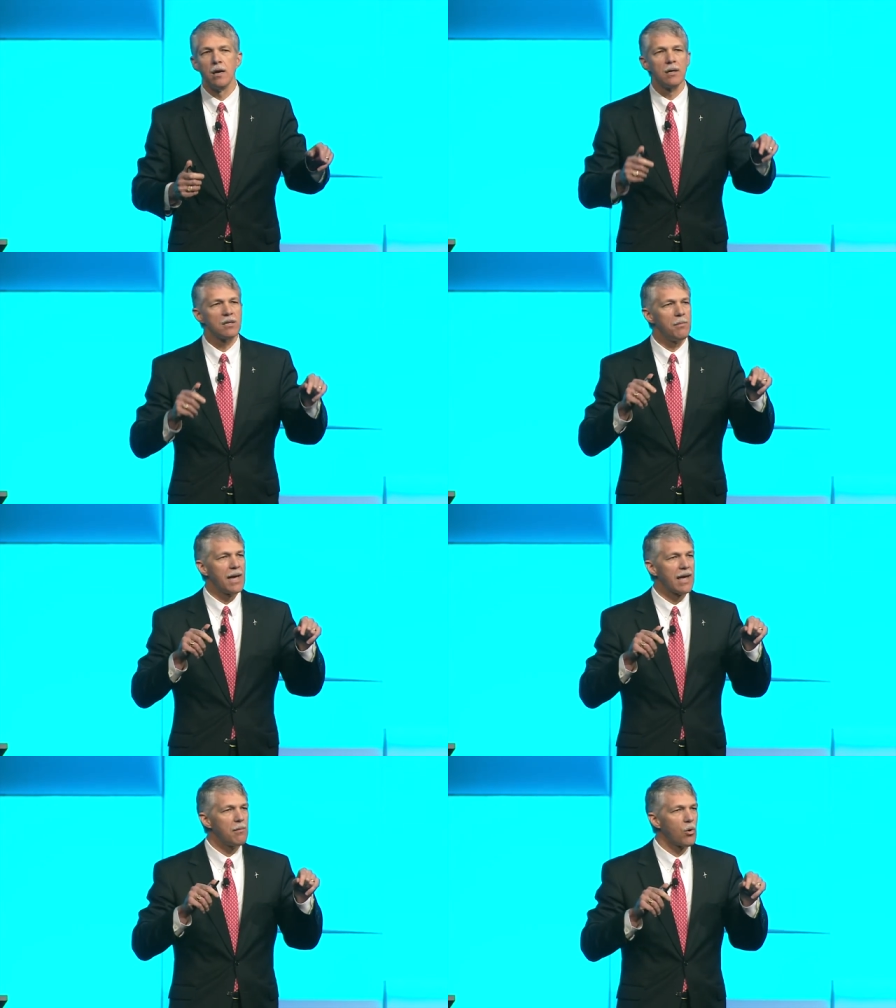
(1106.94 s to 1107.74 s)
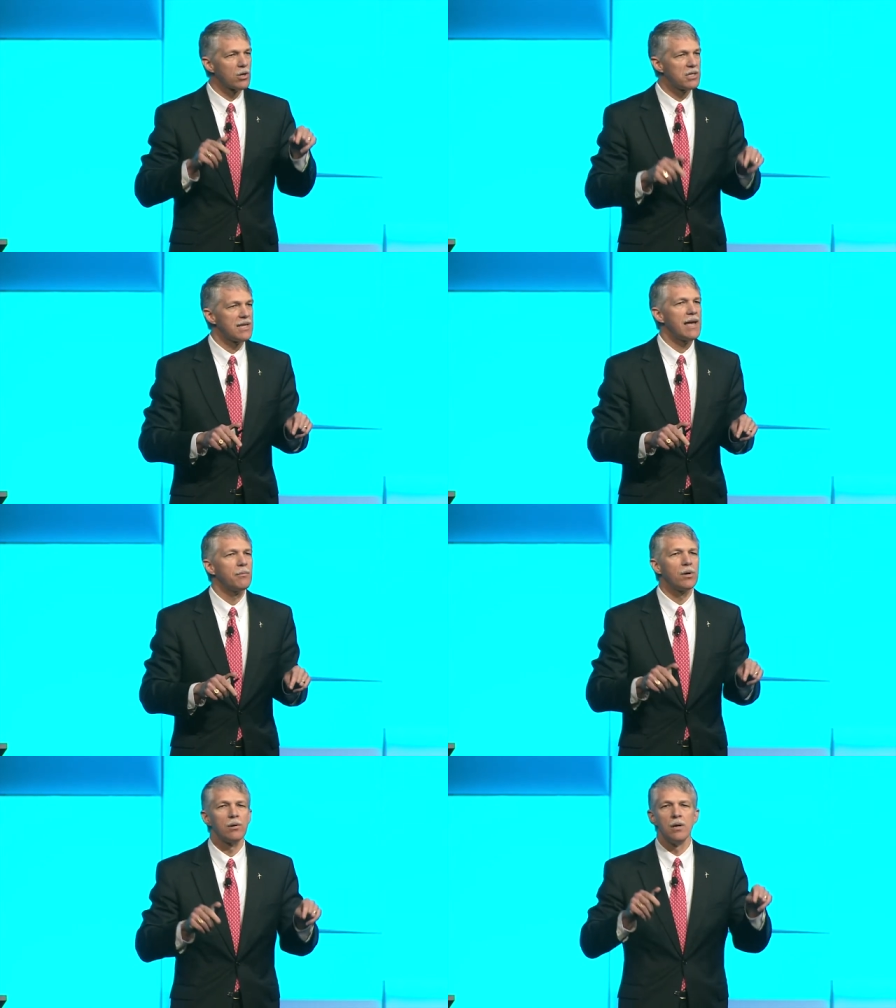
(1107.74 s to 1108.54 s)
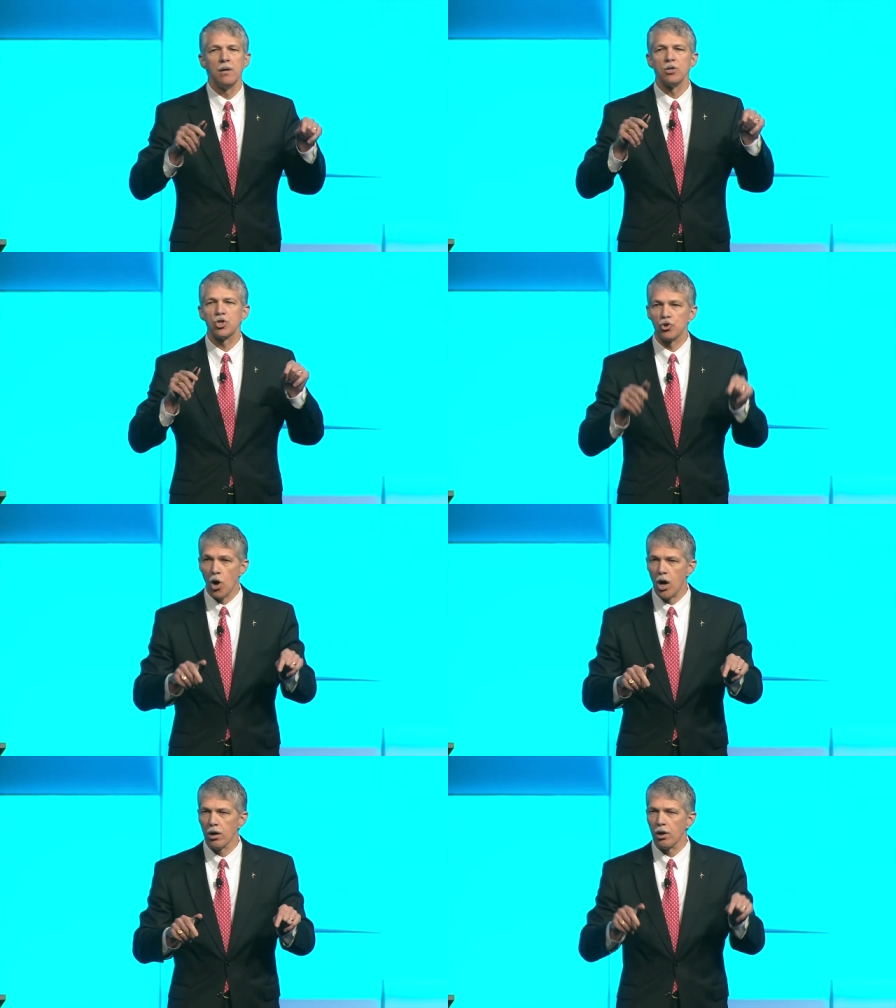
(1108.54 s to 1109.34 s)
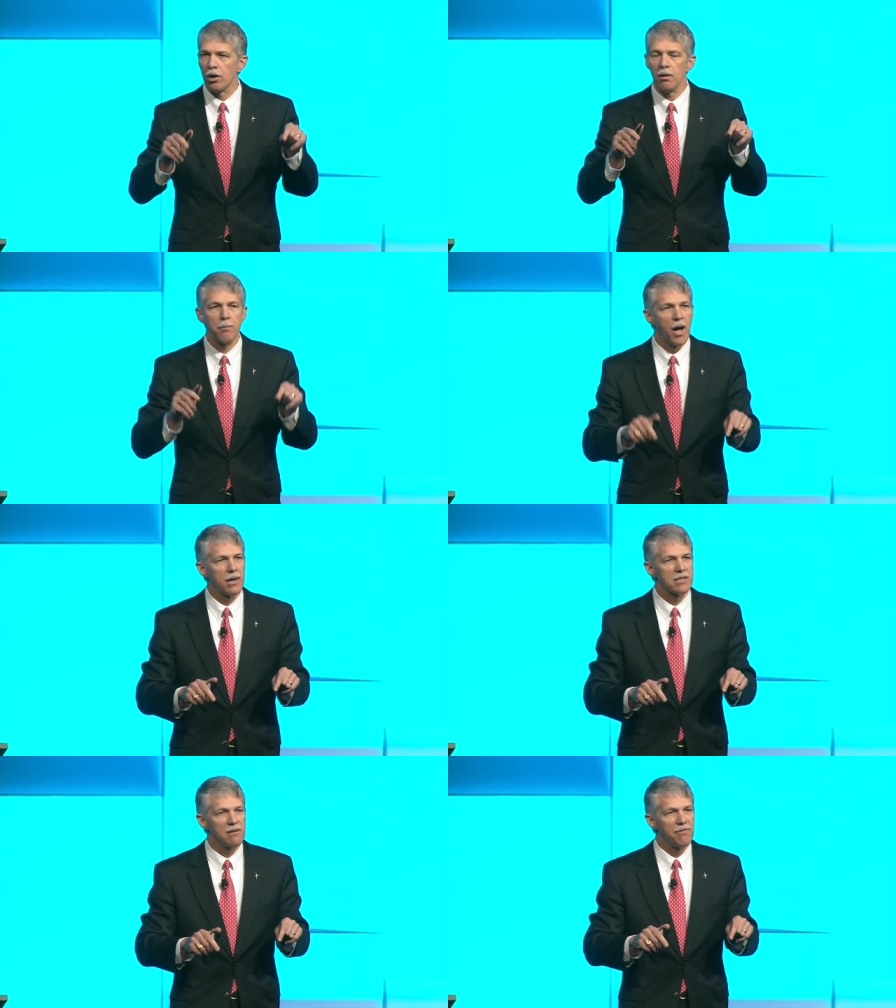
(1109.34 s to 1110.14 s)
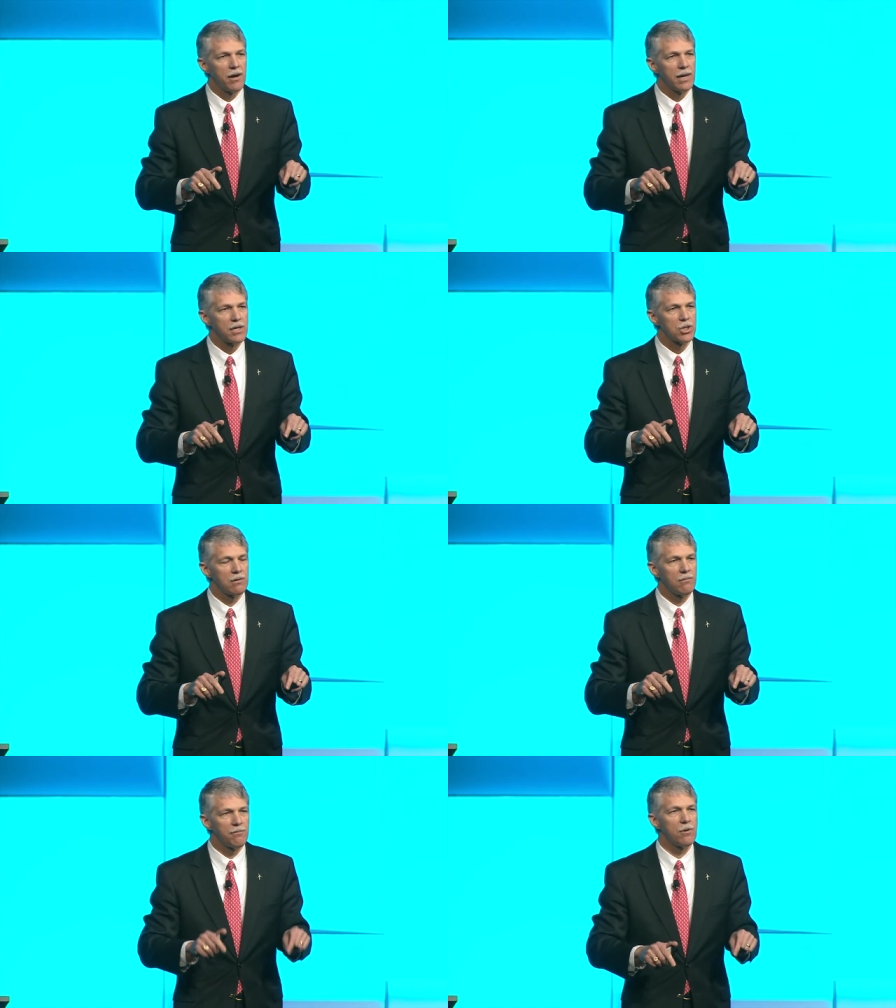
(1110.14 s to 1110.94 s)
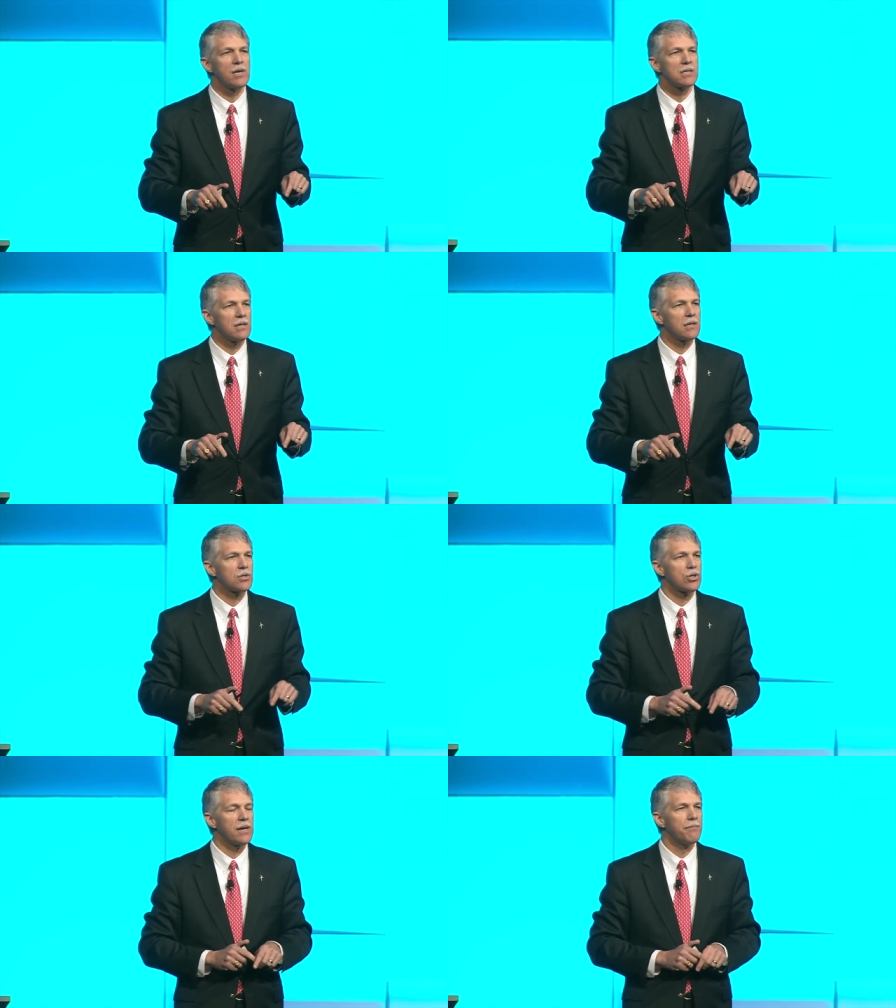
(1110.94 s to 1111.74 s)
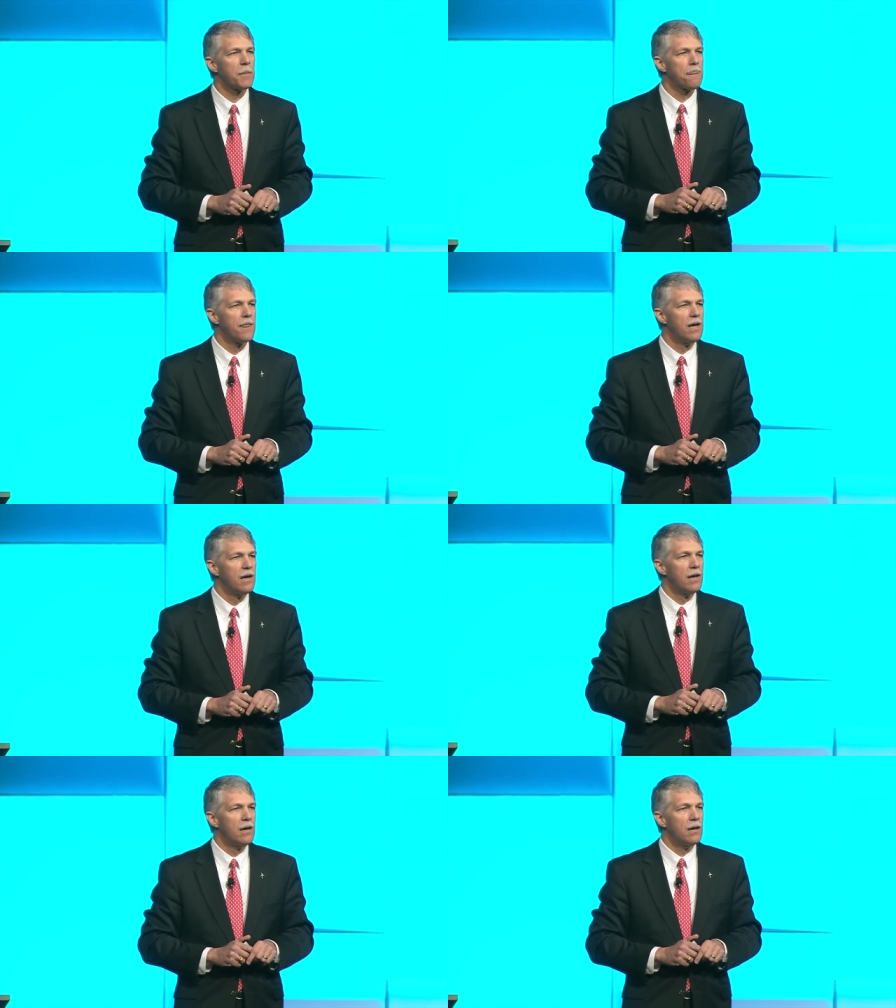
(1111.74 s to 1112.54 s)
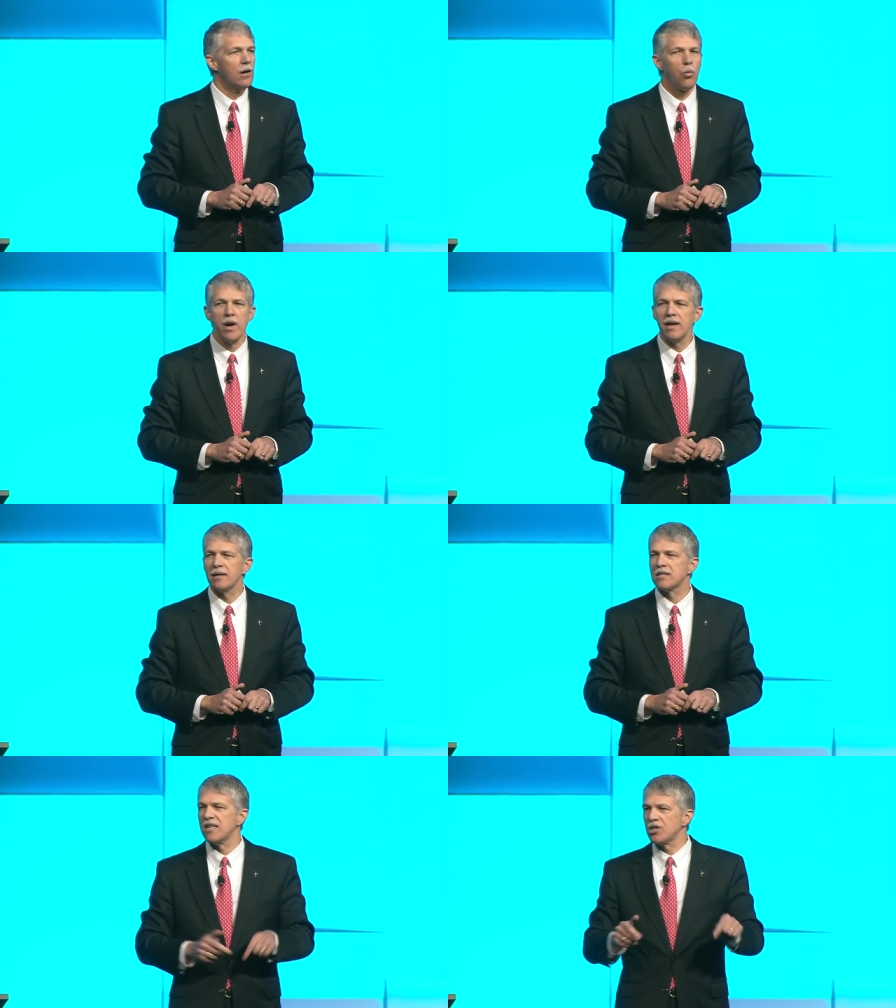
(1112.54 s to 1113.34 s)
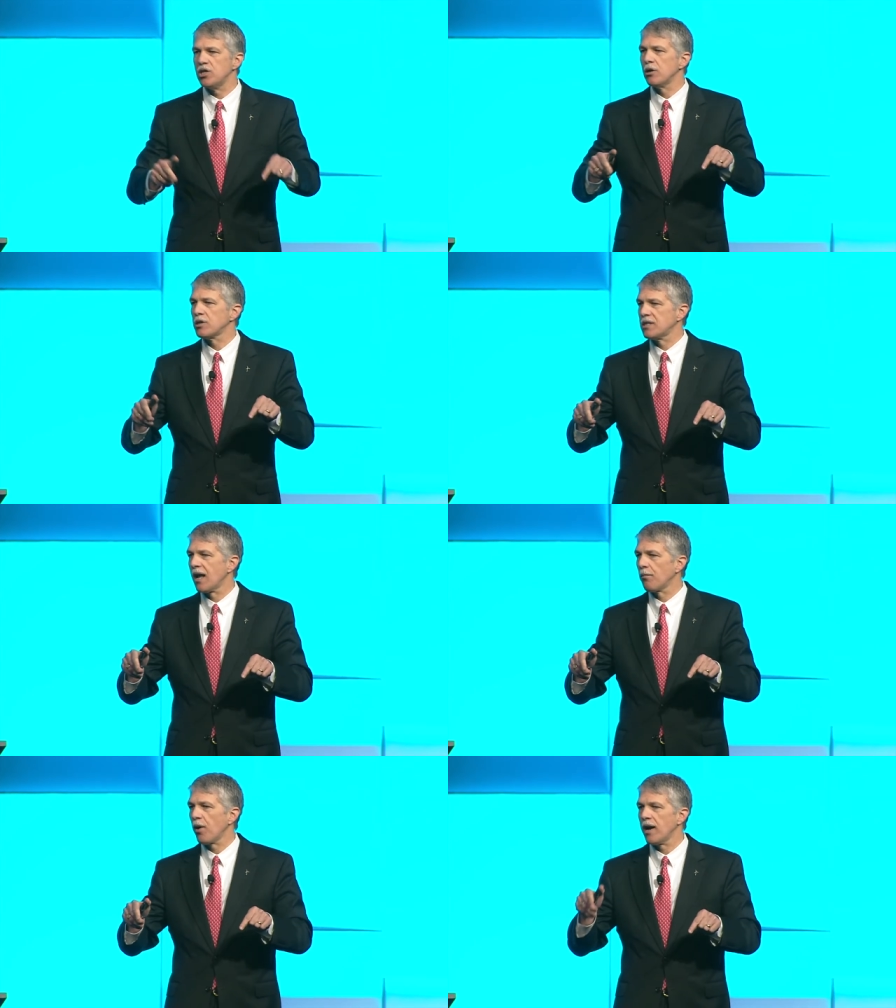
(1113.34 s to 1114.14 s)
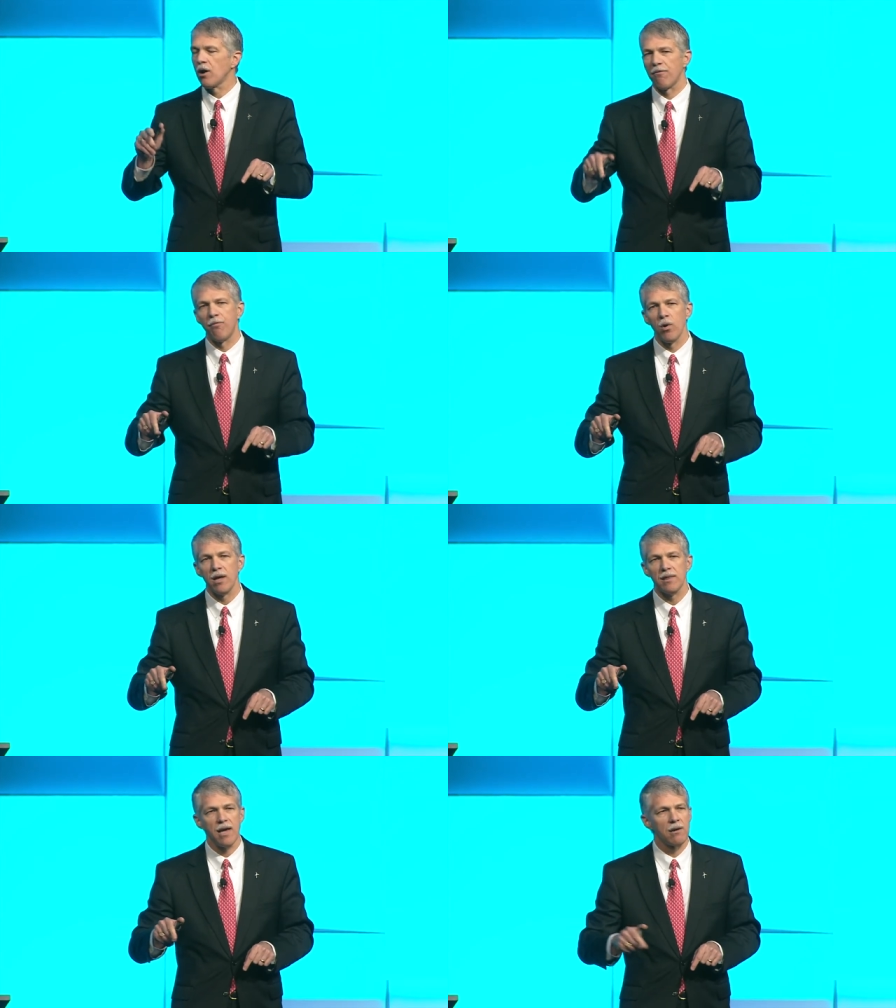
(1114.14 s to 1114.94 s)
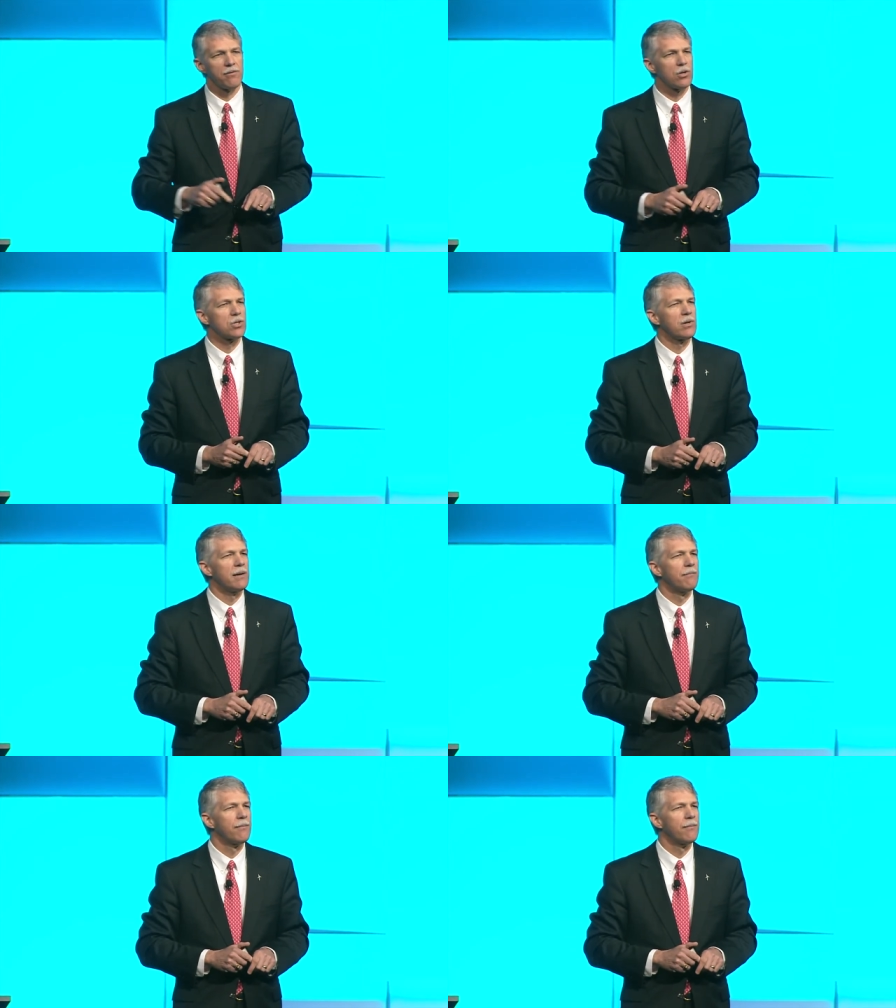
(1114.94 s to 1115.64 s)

to make a more stable, stronger policy foundation for this industry. We is this year celebrating our 40th anniversary.